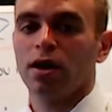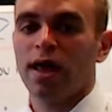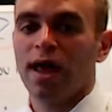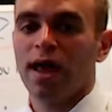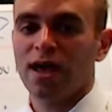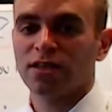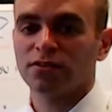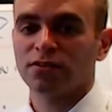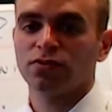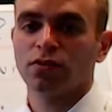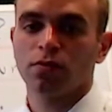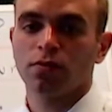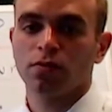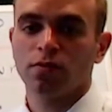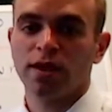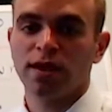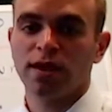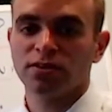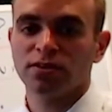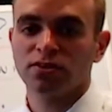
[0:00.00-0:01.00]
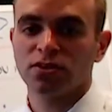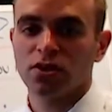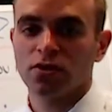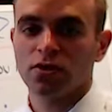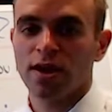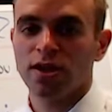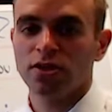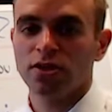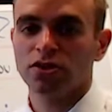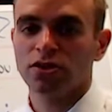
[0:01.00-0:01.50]
asked for
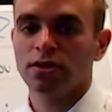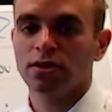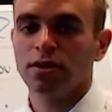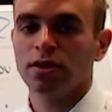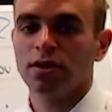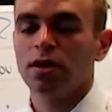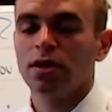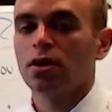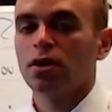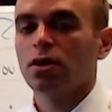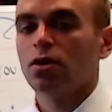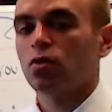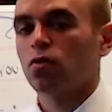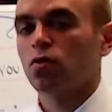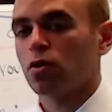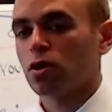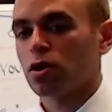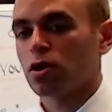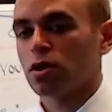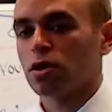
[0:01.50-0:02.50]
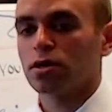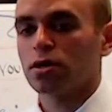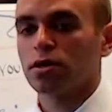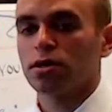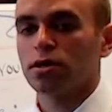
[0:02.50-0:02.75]
reconsideration were